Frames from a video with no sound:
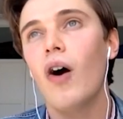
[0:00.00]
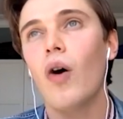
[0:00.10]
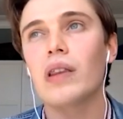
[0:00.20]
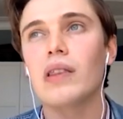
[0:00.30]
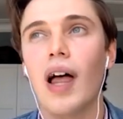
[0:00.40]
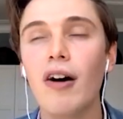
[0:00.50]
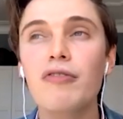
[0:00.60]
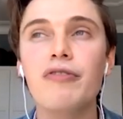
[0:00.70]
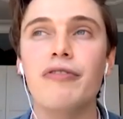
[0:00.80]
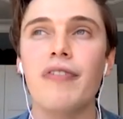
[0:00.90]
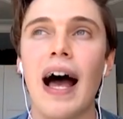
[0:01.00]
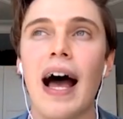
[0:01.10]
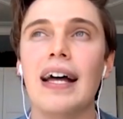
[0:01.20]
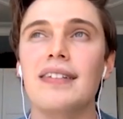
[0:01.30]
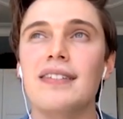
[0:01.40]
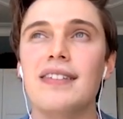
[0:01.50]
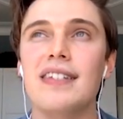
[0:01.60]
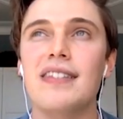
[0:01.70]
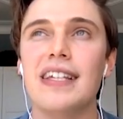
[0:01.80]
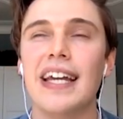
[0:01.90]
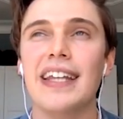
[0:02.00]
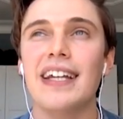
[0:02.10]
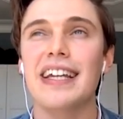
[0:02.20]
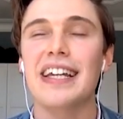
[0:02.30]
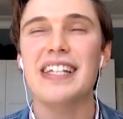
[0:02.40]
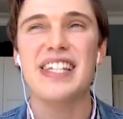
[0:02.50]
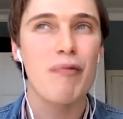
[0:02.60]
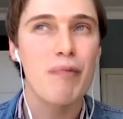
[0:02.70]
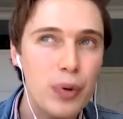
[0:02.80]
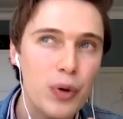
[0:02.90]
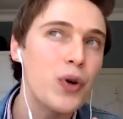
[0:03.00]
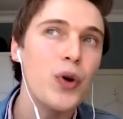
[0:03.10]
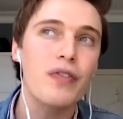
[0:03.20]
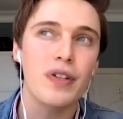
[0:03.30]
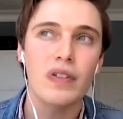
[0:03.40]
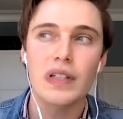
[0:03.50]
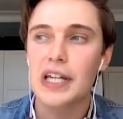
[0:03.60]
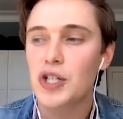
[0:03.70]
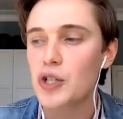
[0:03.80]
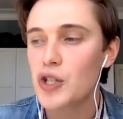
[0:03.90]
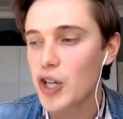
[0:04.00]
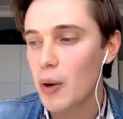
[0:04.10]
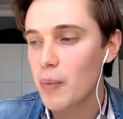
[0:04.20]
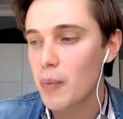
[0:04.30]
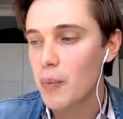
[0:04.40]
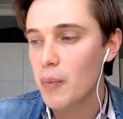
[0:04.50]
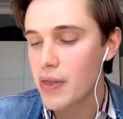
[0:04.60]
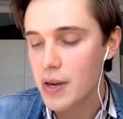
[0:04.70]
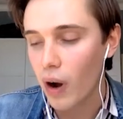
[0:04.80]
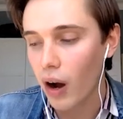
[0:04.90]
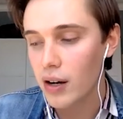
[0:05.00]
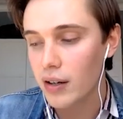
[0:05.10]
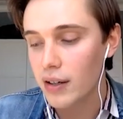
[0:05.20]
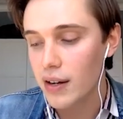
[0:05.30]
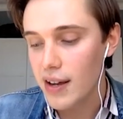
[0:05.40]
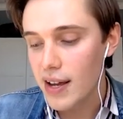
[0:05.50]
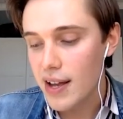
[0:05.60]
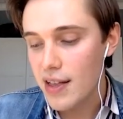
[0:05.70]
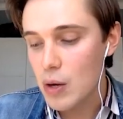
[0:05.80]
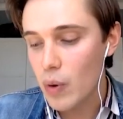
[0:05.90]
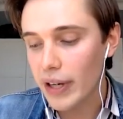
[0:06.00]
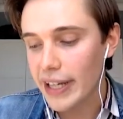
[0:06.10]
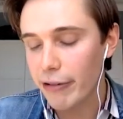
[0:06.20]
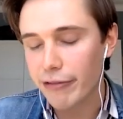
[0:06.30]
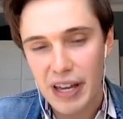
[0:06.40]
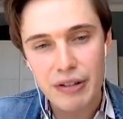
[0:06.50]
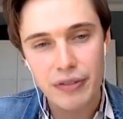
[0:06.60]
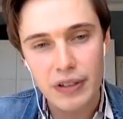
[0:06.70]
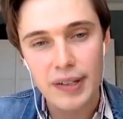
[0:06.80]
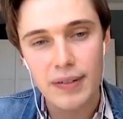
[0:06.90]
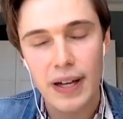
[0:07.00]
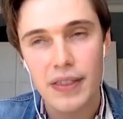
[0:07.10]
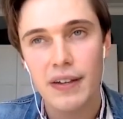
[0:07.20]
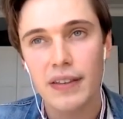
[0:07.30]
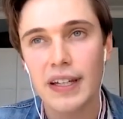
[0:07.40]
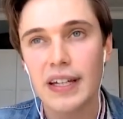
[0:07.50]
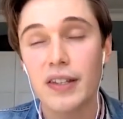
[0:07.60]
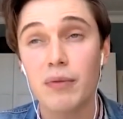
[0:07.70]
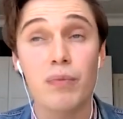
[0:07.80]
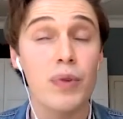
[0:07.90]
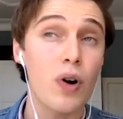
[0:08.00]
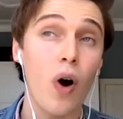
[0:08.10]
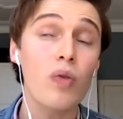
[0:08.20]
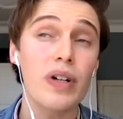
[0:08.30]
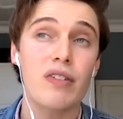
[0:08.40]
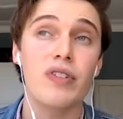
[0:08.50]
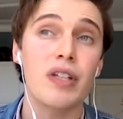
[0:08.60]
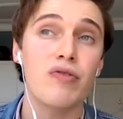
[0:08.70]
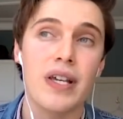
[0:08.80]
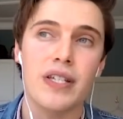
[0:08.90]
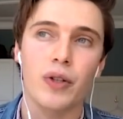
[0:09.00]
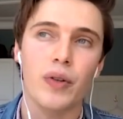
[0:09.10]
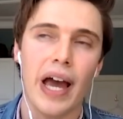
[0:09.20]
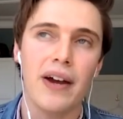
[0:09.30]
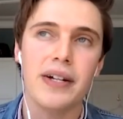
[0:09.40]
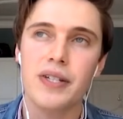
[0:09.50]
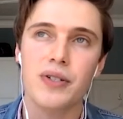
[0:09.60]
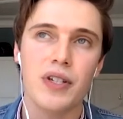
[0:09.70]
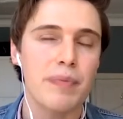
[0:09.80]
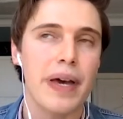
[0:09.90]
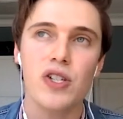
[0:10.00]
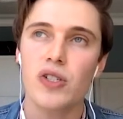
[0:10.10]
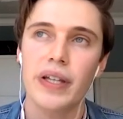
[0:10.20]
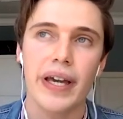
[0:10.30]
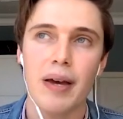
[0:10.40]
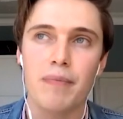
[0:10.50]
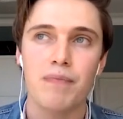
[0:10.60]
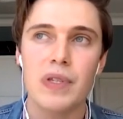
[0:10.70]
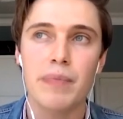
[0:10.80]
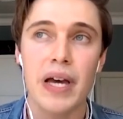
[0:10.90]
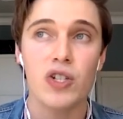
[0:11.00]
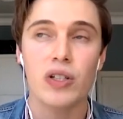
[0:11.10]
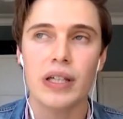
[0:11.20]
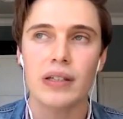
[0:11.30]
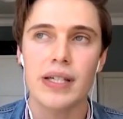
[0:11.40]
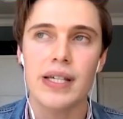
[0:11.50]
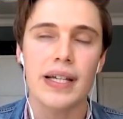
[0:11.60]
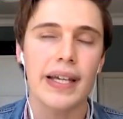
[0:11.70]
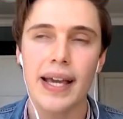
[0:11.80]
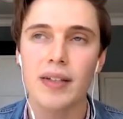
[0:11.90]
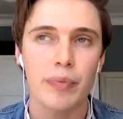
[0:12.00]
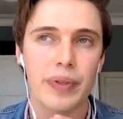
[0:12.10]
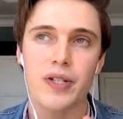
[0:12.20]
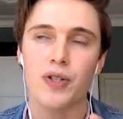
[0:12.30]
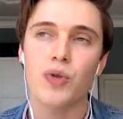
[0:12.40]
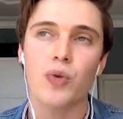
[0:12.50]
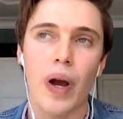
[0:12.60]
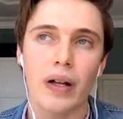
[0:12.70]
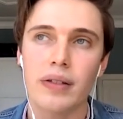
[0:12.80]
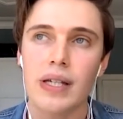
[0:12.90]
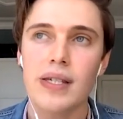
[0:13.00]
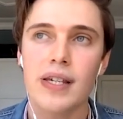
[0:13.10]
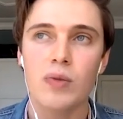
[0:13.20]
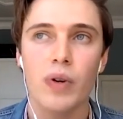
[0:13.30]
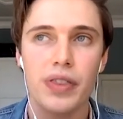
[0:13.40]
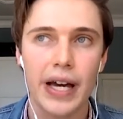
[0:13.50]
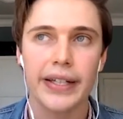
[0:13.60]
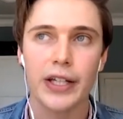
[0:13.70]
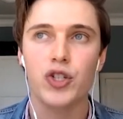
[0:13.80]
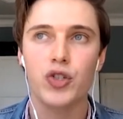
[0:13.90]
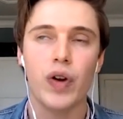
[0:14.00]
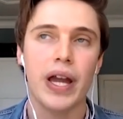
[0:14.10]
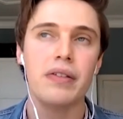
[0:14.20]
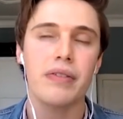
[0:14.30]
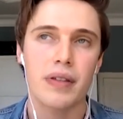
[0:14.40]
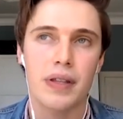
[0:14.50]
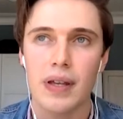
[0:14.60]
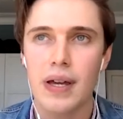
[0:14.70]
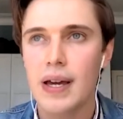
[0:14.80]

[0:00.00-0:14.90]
on love and the kind of, like, taboo of the relationship that they are. They will kind of fight for it, and they're like they're they're all kind of really resolute characters, especially um especially Lizzie, and Caitlin plays her so well in this season with that kind of strength and